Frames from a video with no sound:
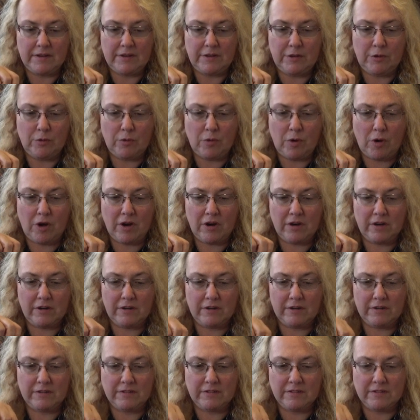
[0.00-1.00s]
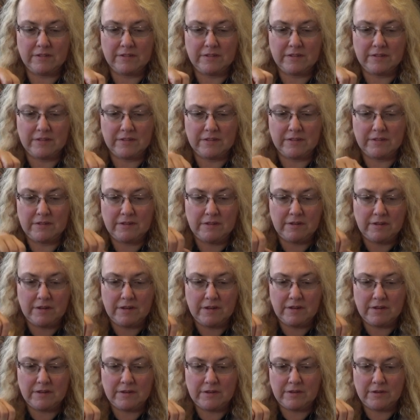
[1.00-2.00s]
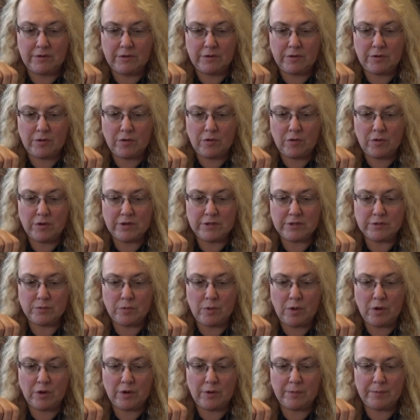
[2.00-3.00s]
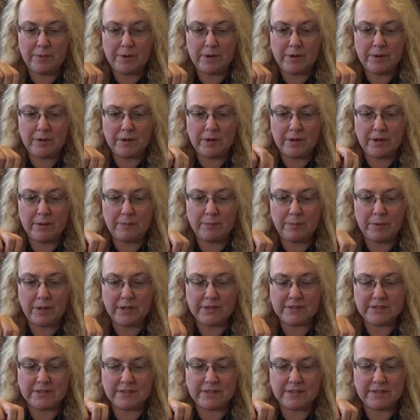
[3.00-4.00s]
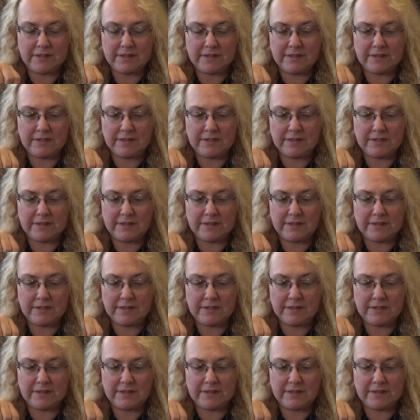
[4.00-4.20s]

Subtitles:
You are. You're always welcome and pleasant.